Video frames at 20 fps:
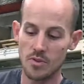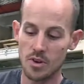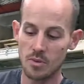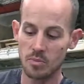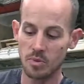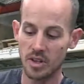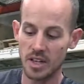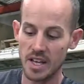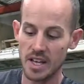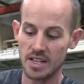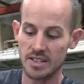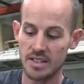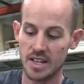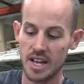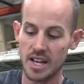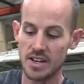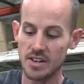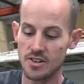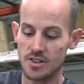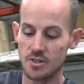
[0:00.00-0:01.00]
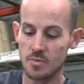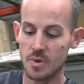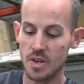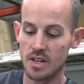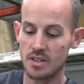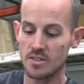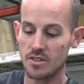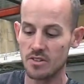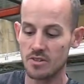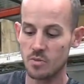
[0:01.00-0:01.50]
your blades and your
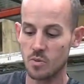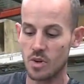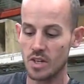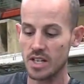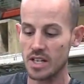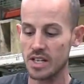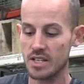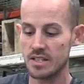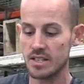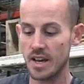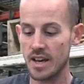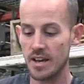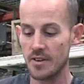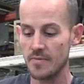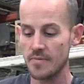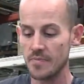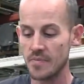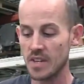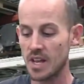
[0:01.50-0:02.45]
spacers one at a time.